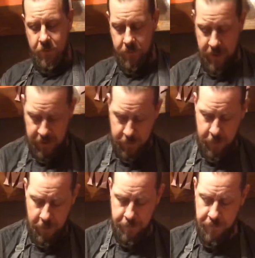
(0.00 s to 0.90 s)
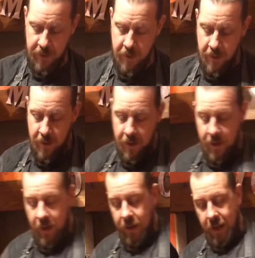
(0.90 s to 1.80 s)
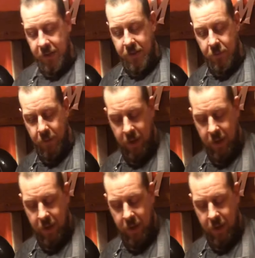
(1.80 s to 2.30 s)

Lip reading: That's what you want. Next we